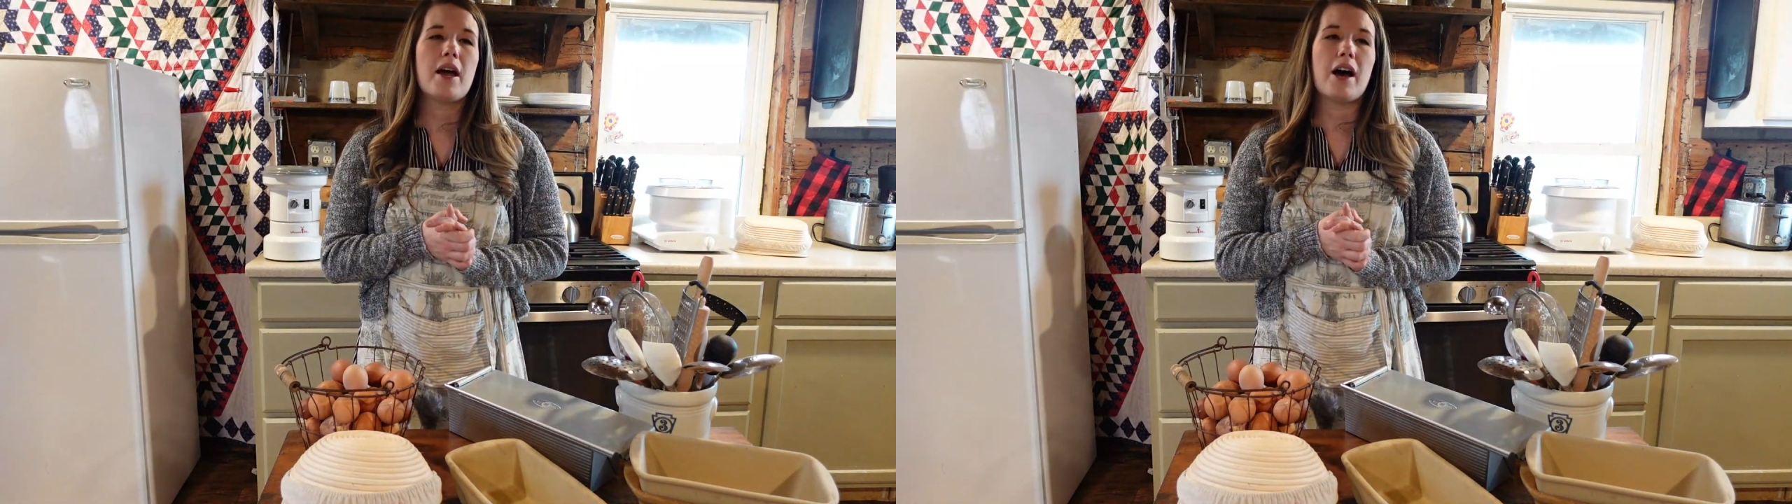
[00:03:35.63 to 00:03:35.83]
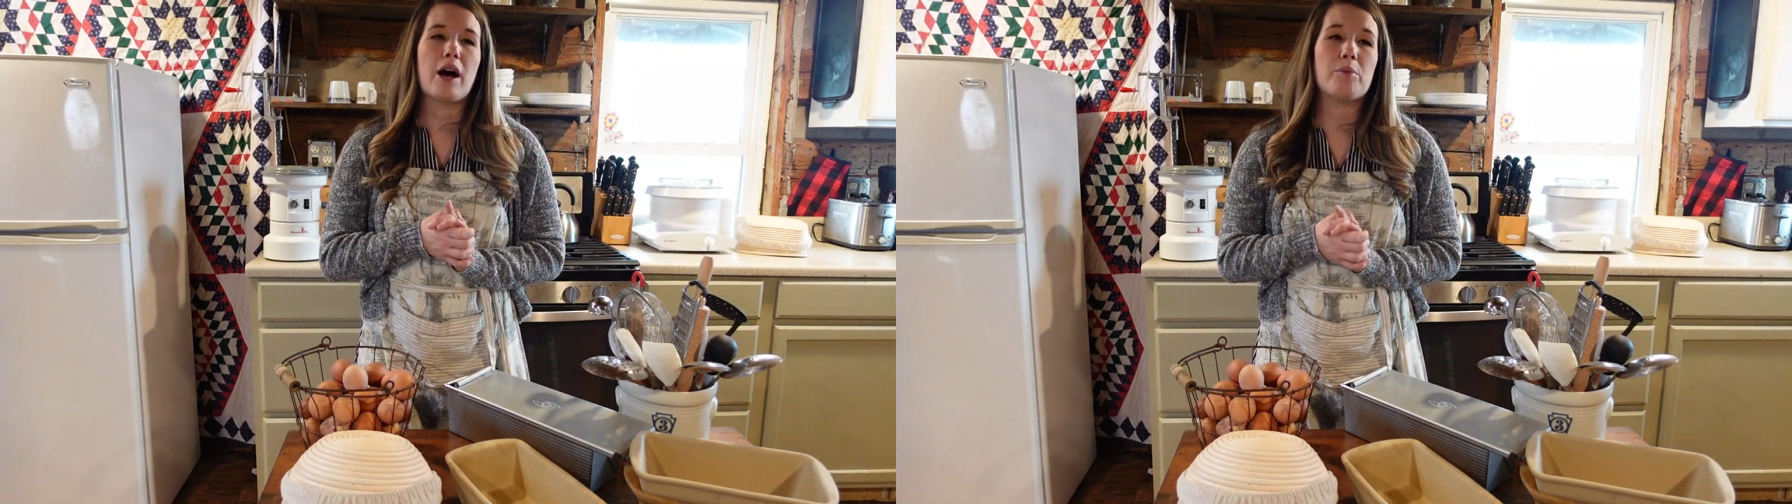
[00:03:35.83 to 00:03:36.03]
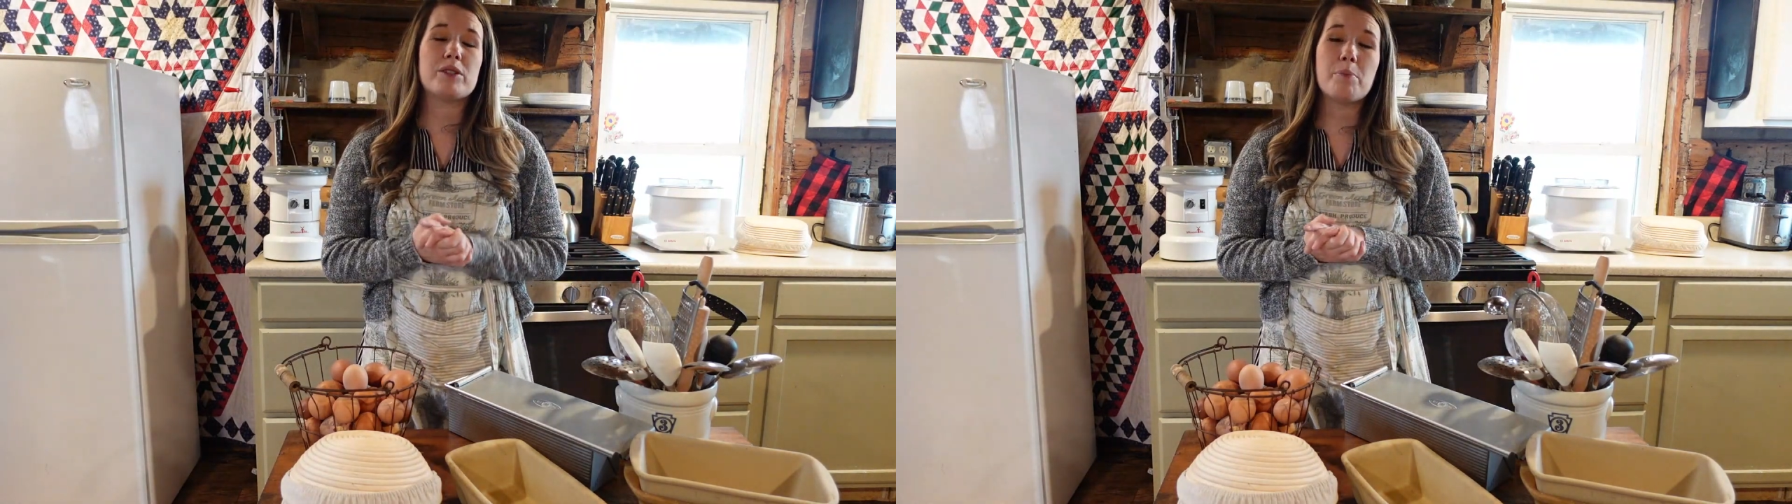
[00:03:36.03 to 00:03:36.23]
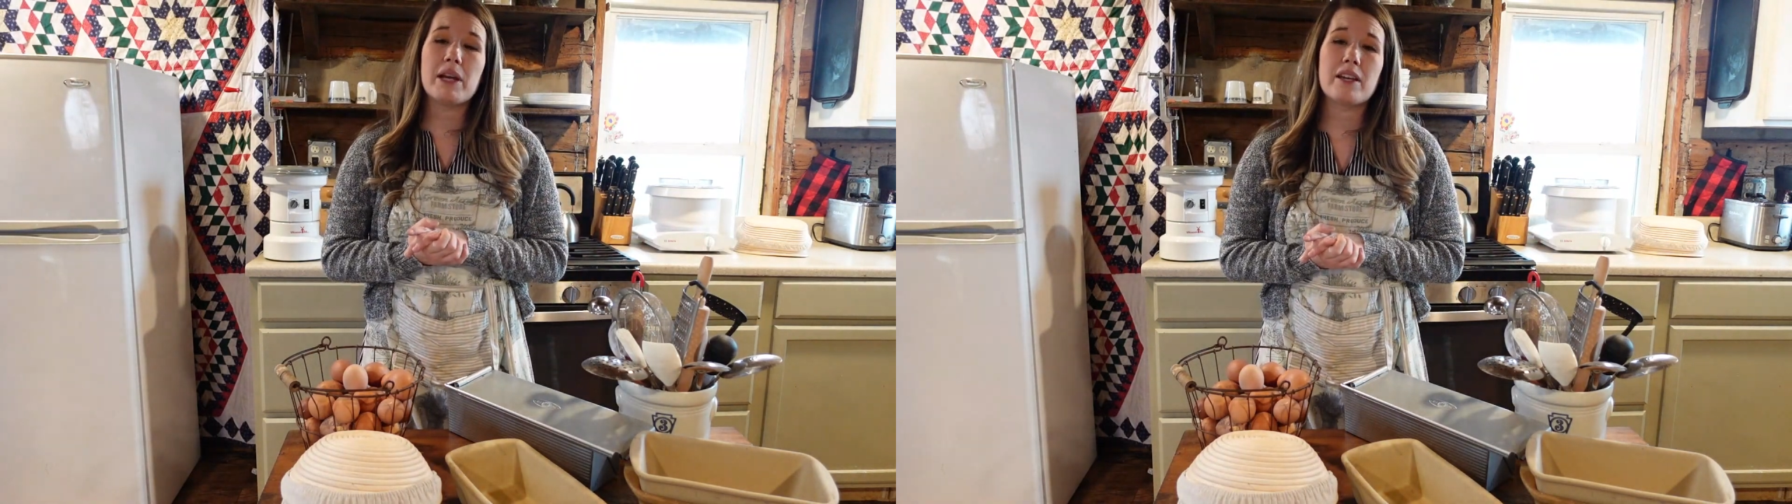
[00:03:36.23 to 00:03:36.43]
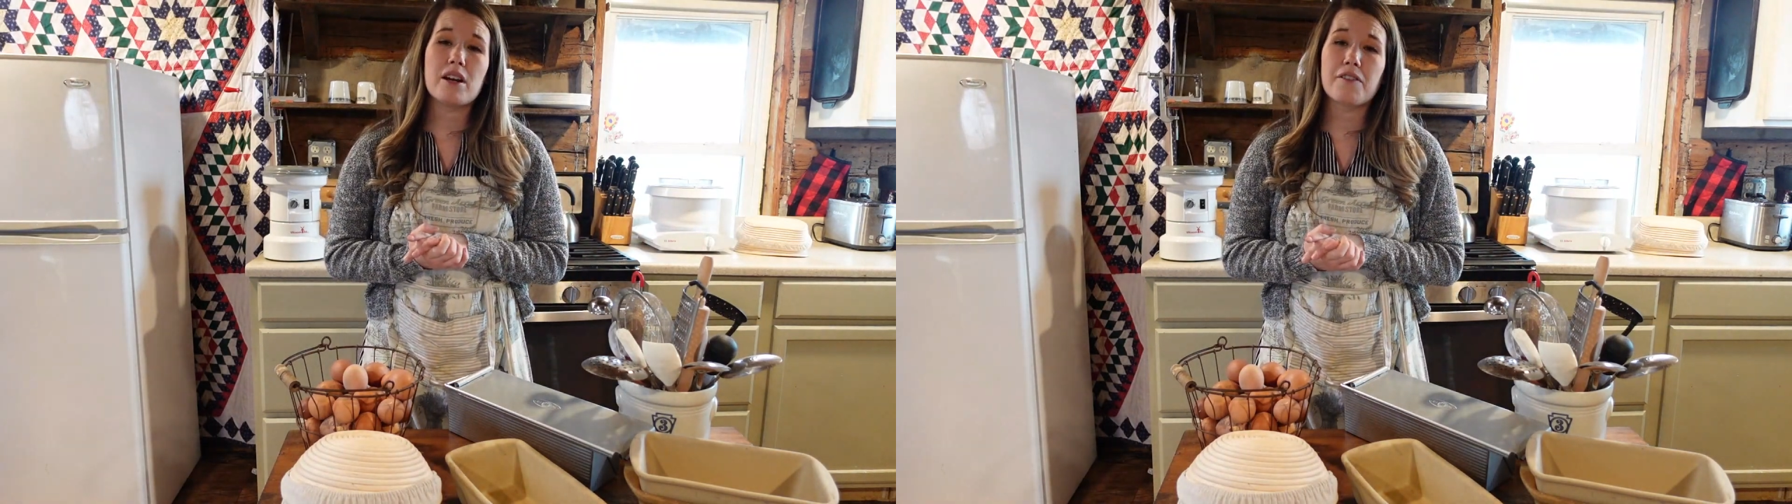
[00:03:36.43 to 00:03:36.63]
was a
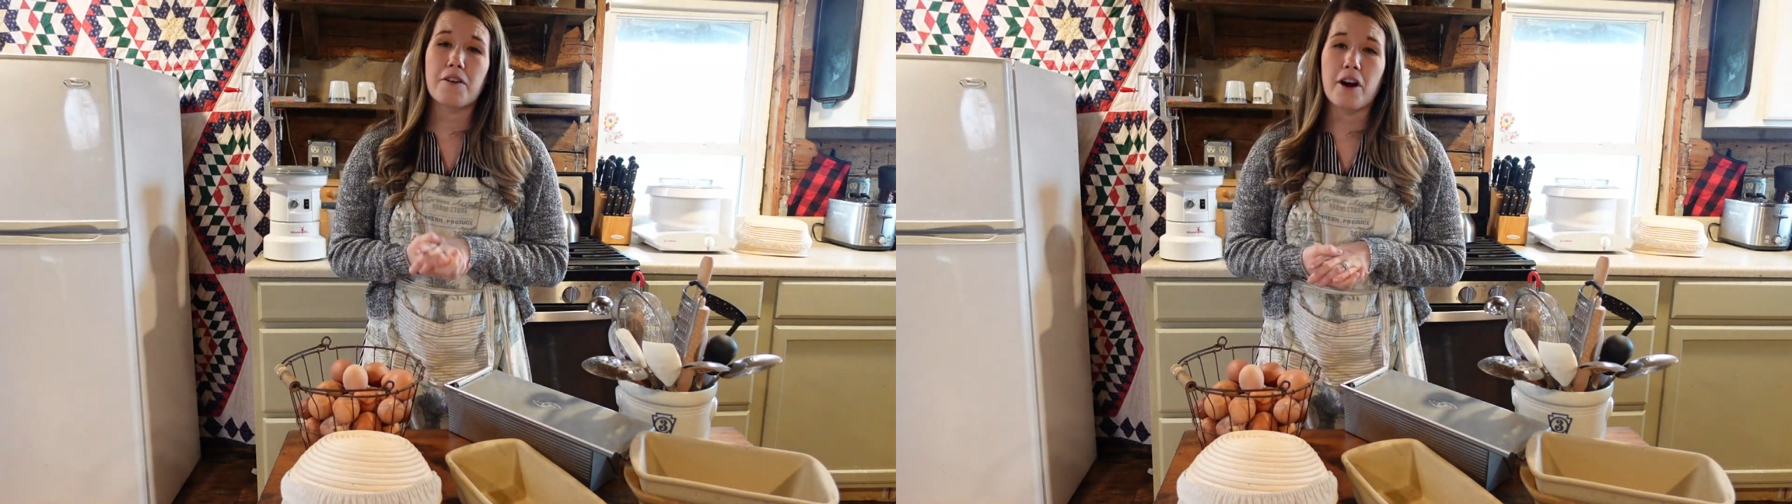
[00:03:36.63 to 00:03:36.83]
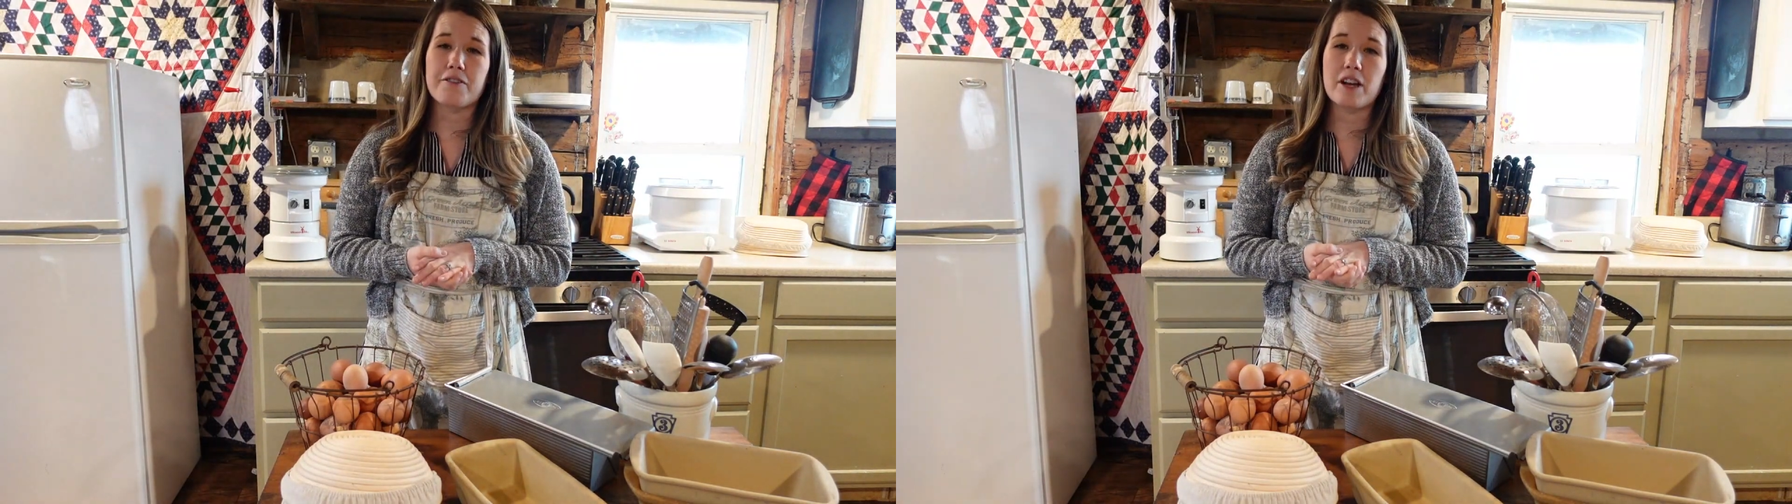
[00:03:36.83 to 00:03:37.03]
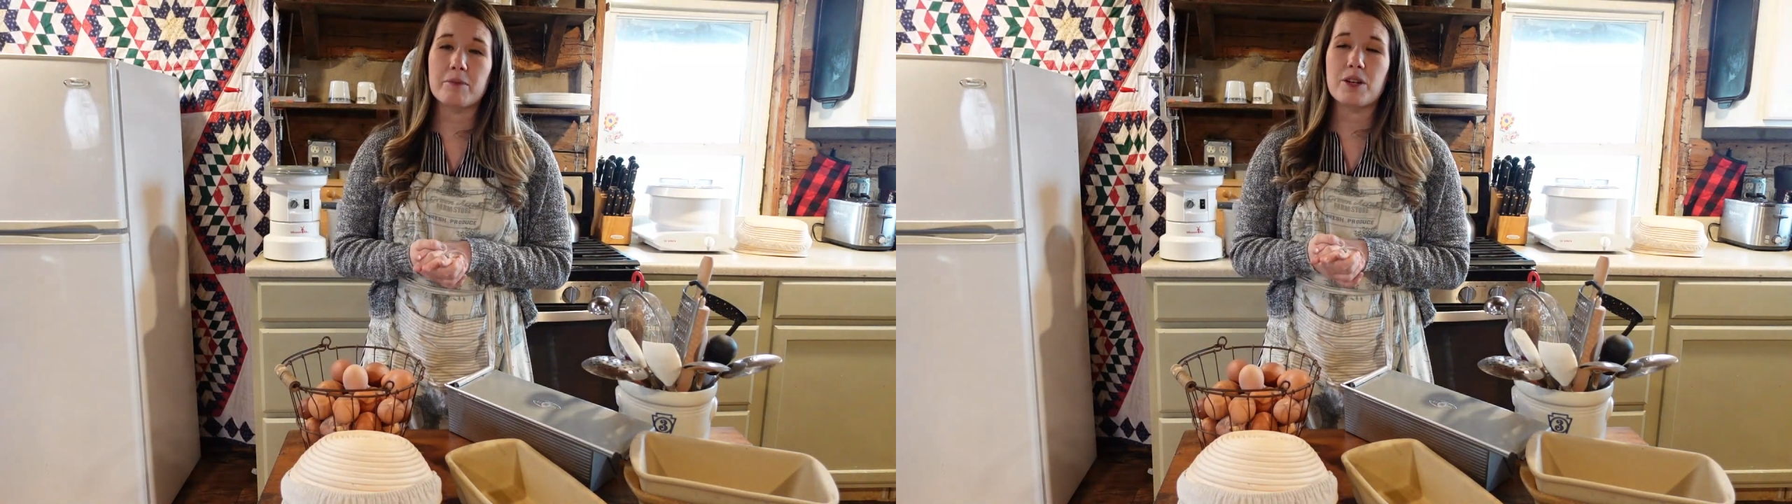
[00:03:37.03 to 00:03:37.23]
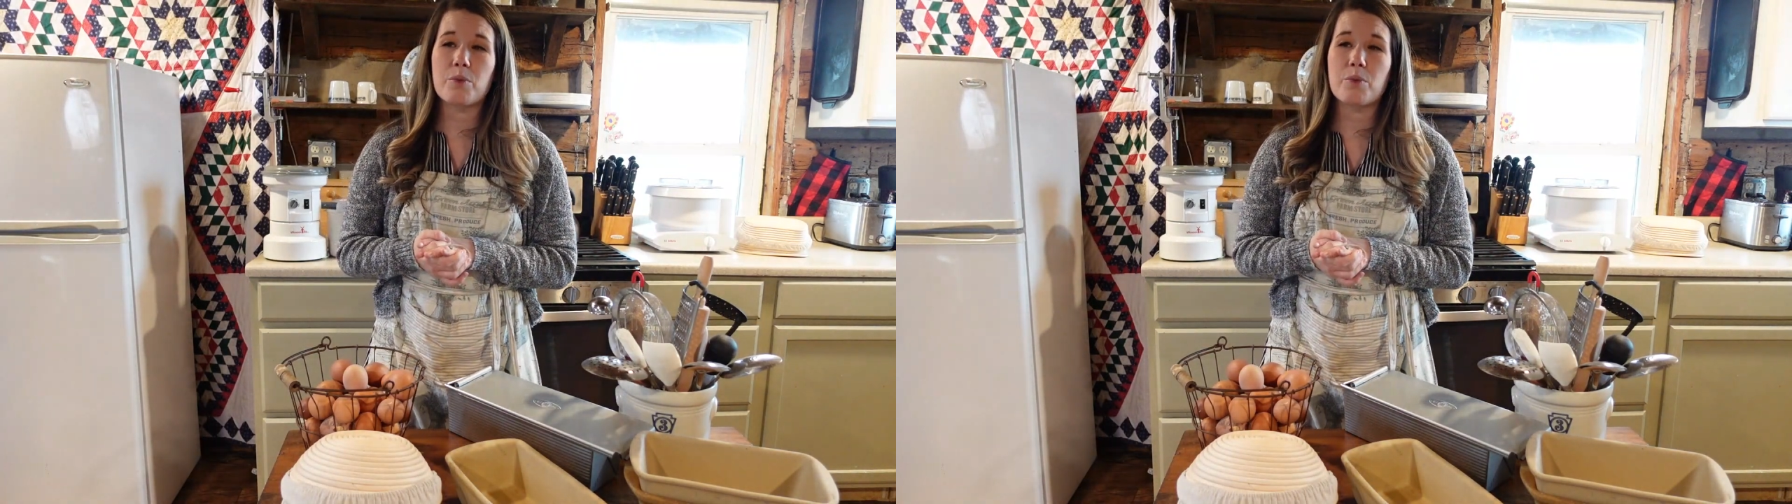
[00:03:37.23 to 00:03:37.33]
big year for our family.